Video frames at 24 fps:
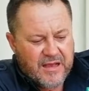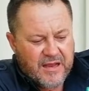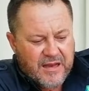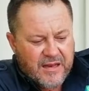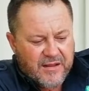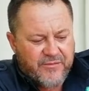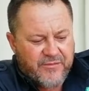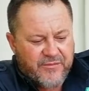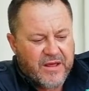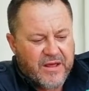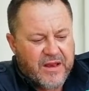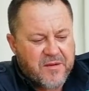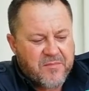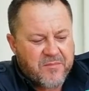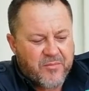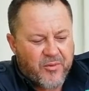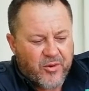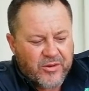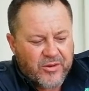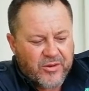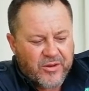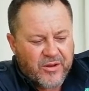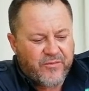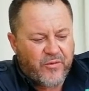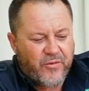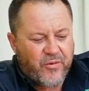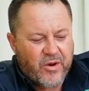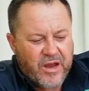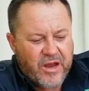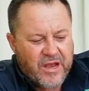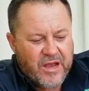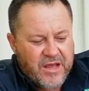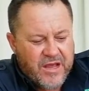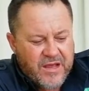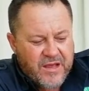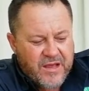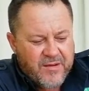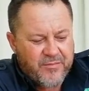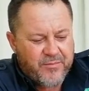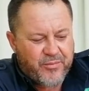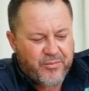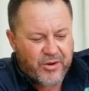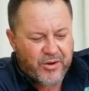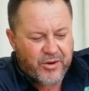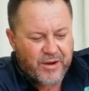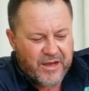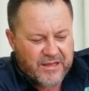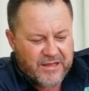It is very important for any
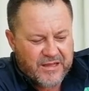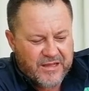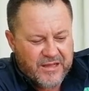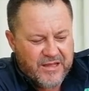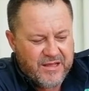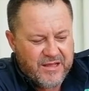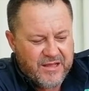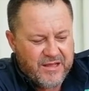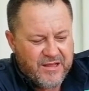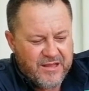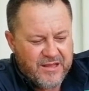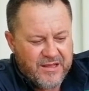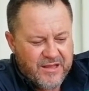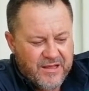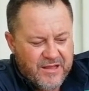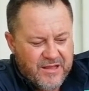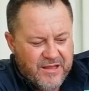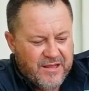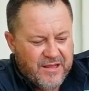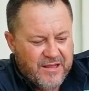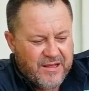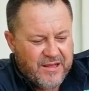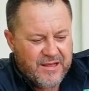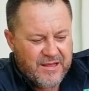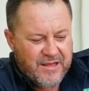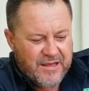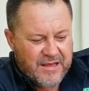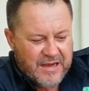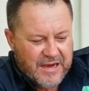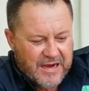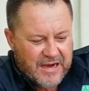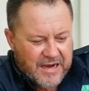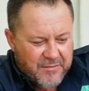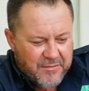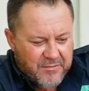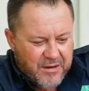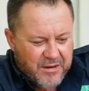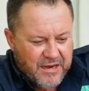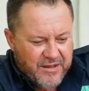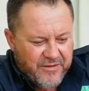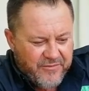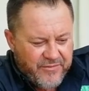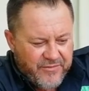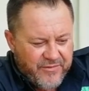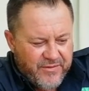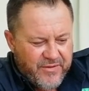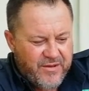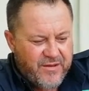product, I
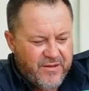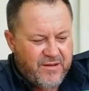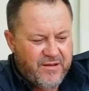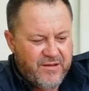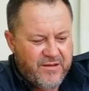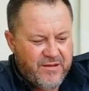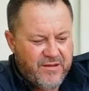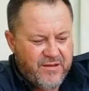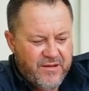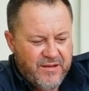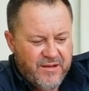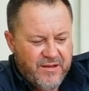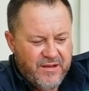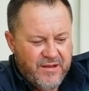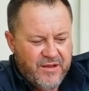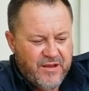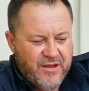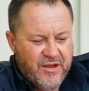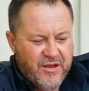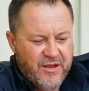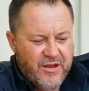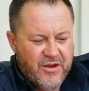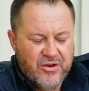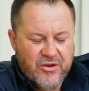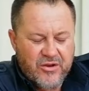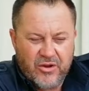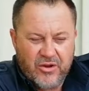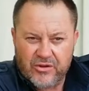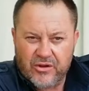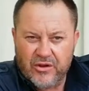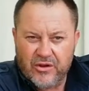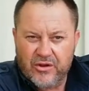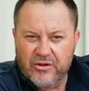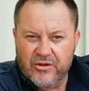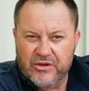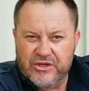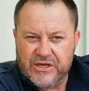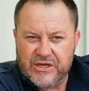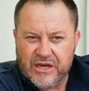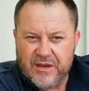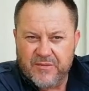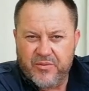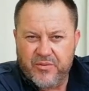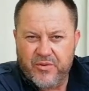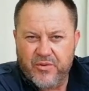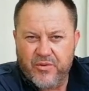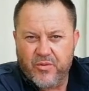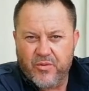believe, not to lose
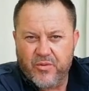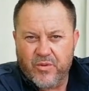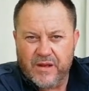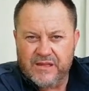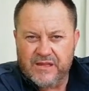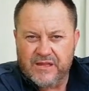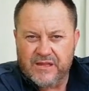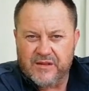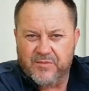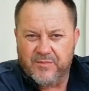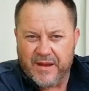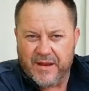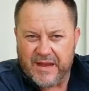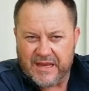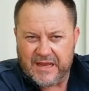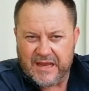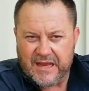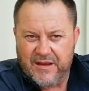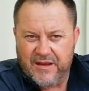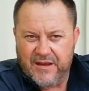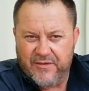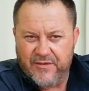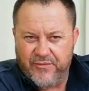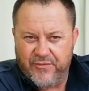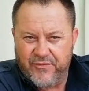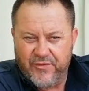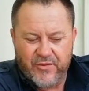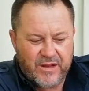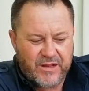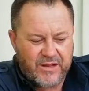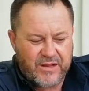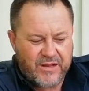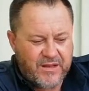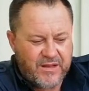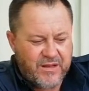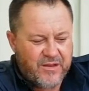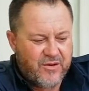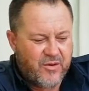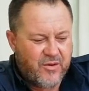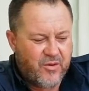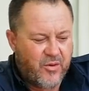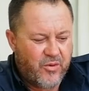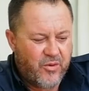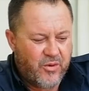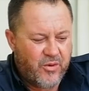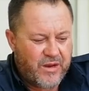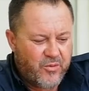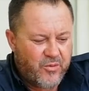shape once it's back in a fluid
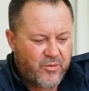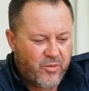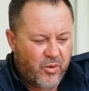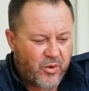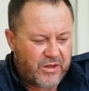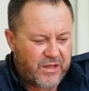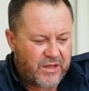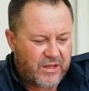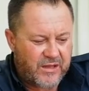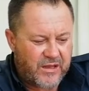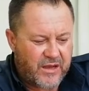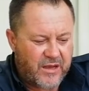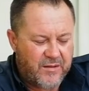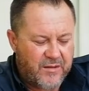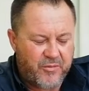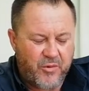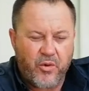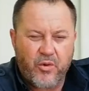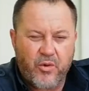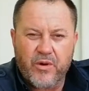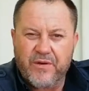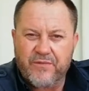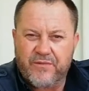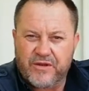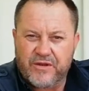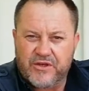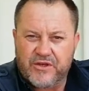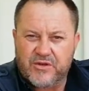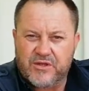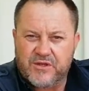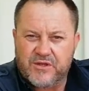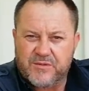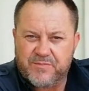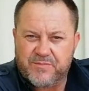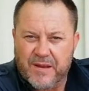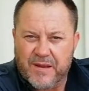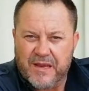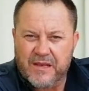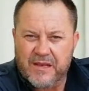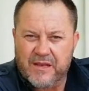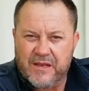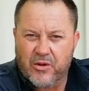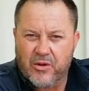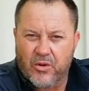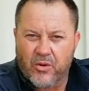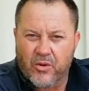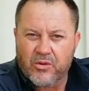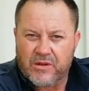or in water type, or if it should
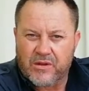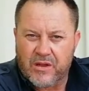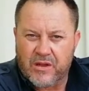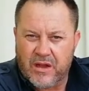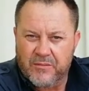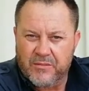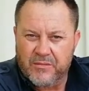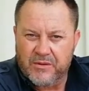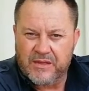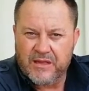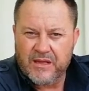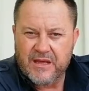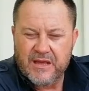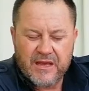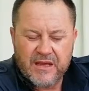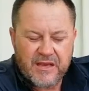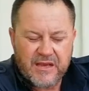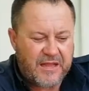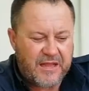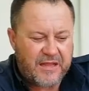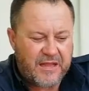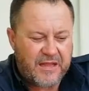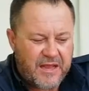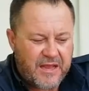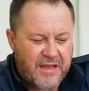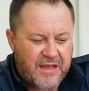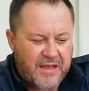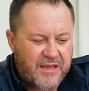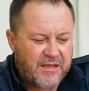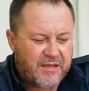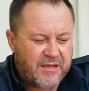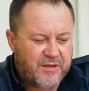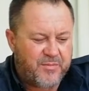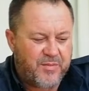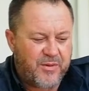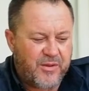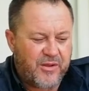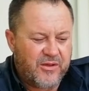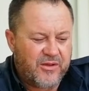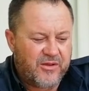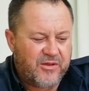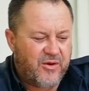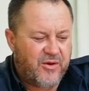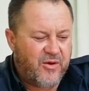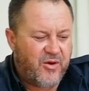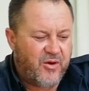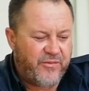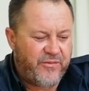spend long times gathering
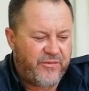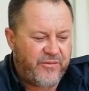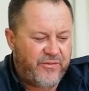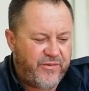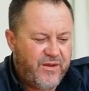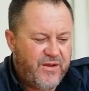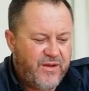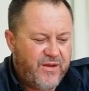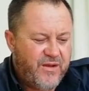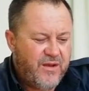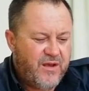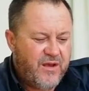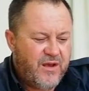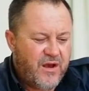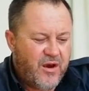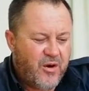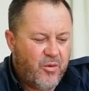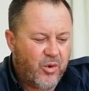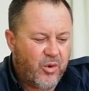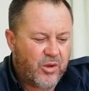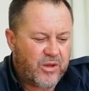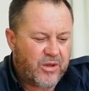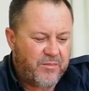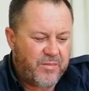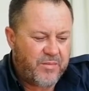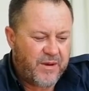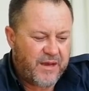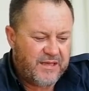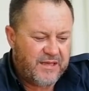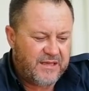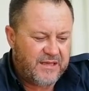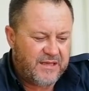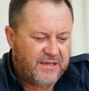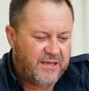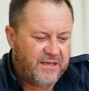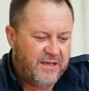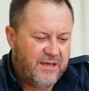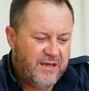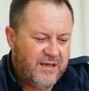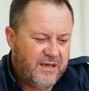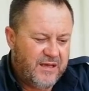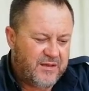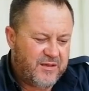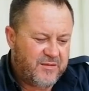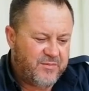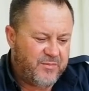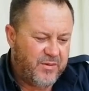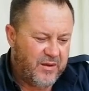spills of a water-based
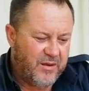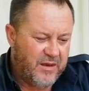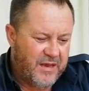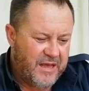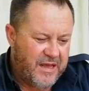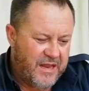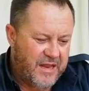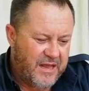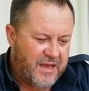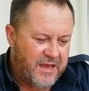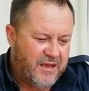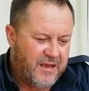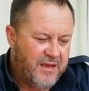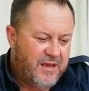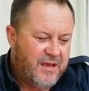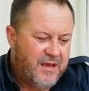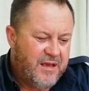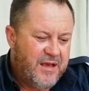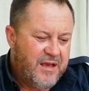spill area.